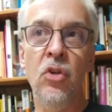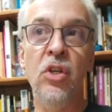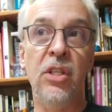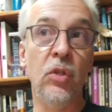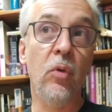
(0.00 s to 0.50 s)

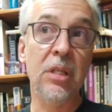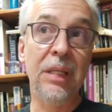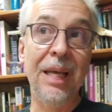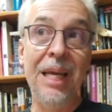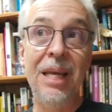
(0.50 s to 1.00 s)
Jesus was
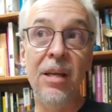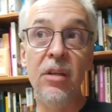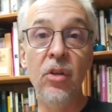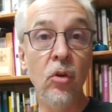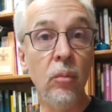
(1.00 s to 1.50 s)
laid in
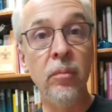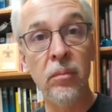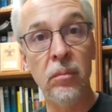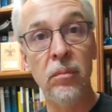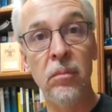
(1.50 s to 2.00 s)
a tomb,
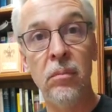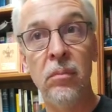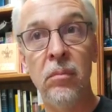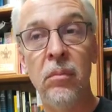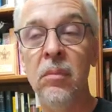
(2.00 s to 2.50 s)

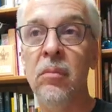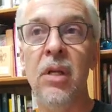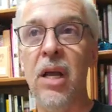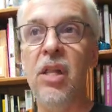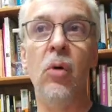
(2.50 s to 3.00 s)

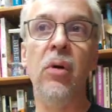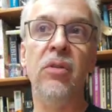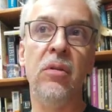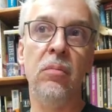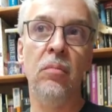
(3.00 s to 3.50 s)
and there
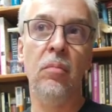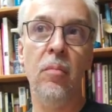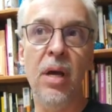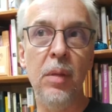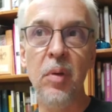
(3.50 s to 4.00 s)
was
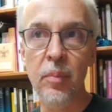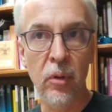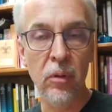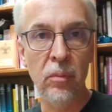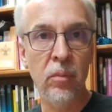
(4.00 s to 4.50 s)
many
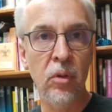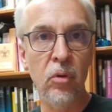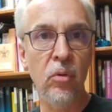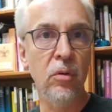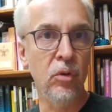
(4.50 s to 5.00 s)
people
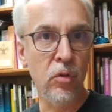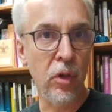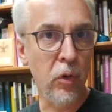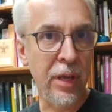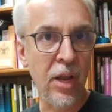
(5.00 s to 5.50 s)
who knew
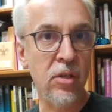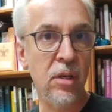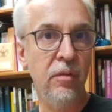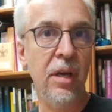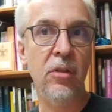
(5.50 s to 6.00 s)
the location
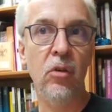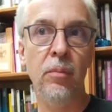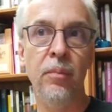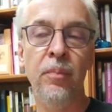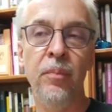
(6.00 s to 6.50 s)
of that
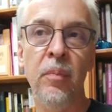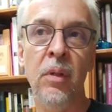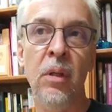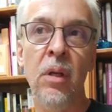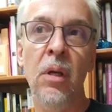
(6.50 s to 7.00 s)
tomb.
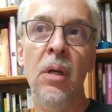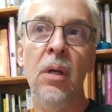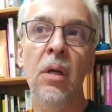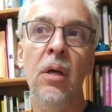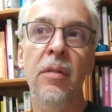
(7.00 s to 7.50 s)

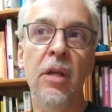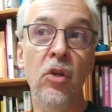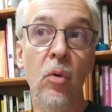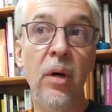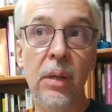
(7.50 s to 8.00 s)
They
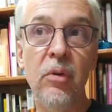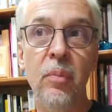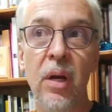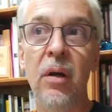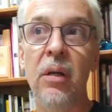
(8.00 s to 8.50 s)
knew where he was
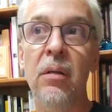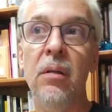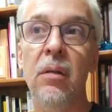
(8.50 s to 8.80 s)
buried.